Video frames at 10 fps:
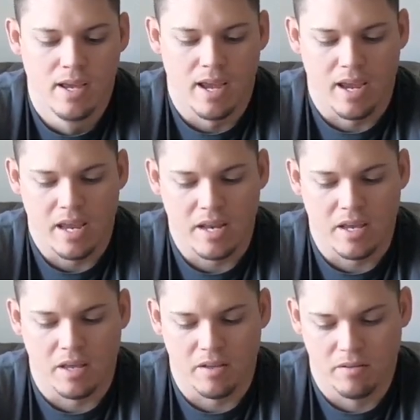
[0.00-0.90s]
And
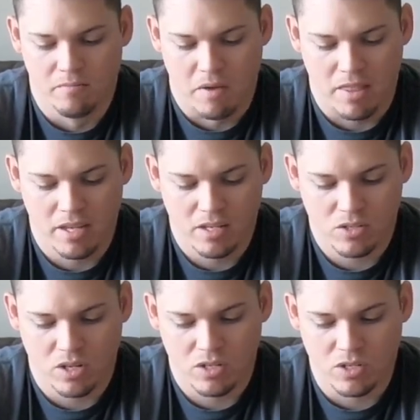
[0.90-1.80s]
I think it's
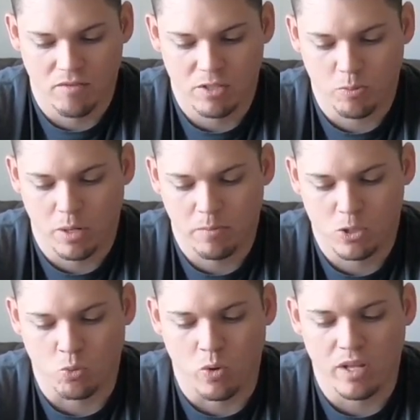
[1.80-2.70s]
going to serve its
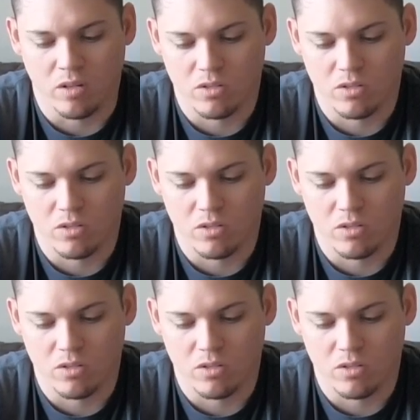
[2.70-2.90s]
purpose well.